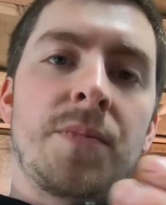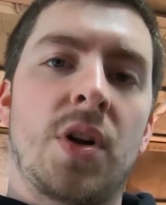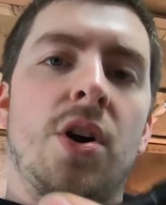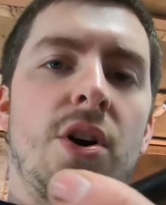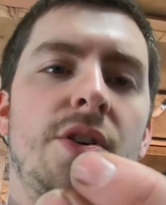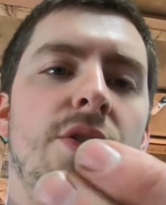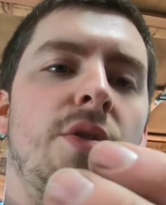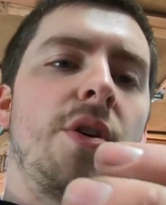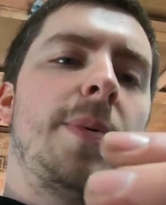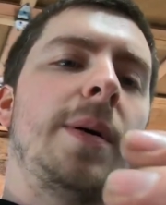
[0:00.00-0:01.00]
Hardened
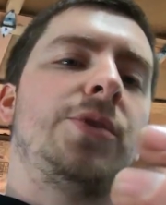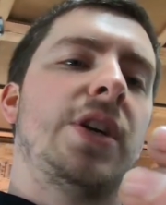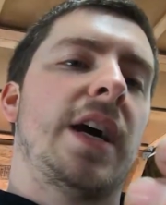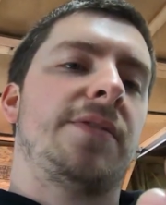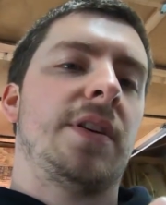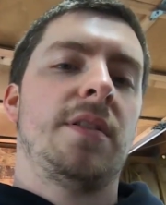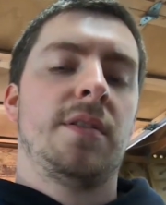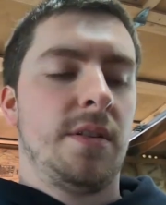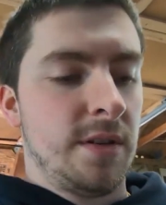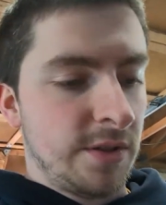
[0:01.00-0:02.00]
oil pump shaft.
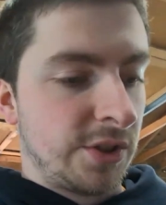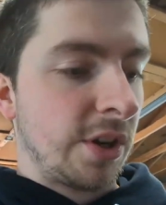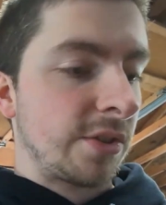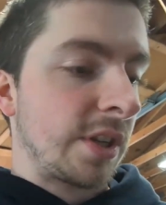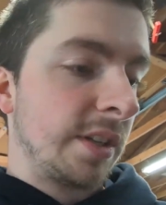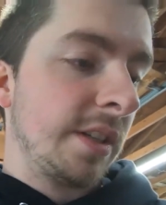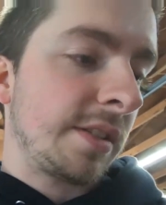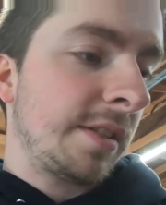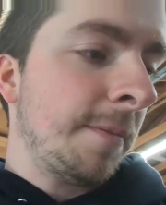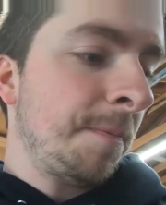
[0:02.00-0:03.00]
Stoked on
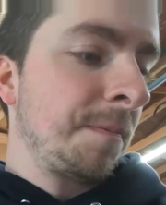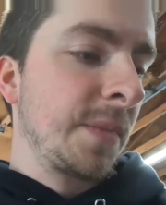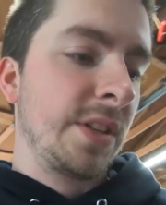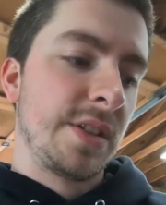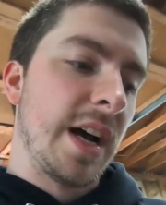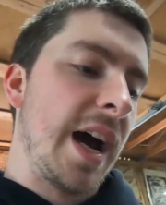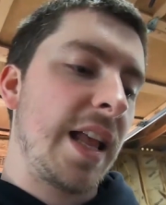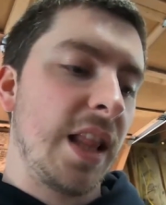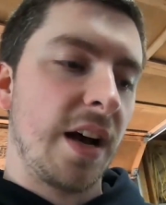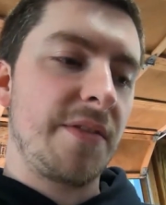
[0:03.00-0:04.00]
this because I
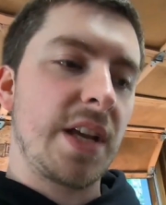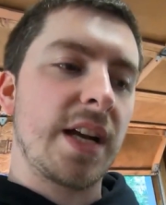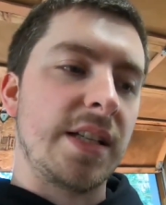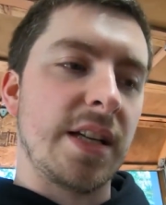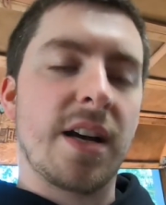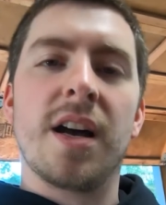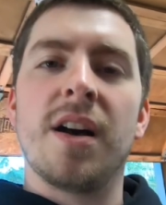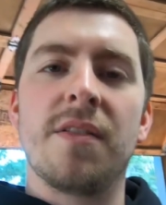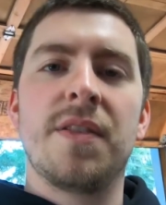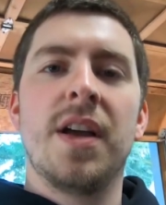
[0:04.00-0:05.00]
love the idea
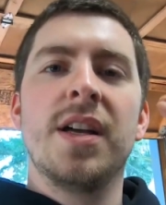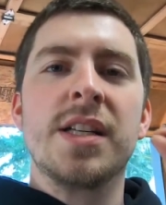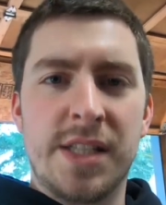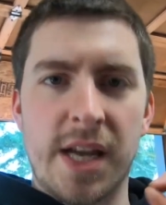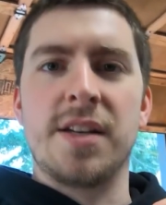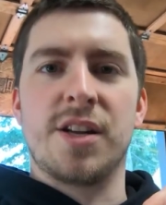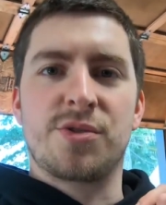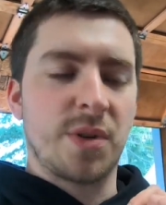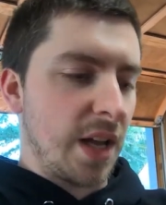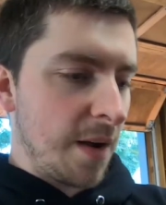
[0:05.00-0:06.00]
of dead nuts
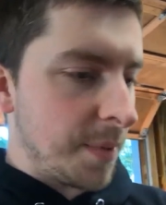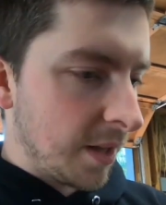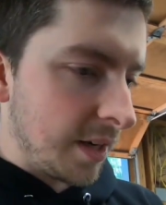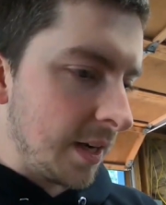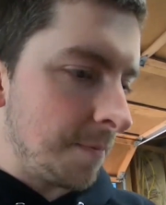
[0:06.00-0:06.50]
reliability.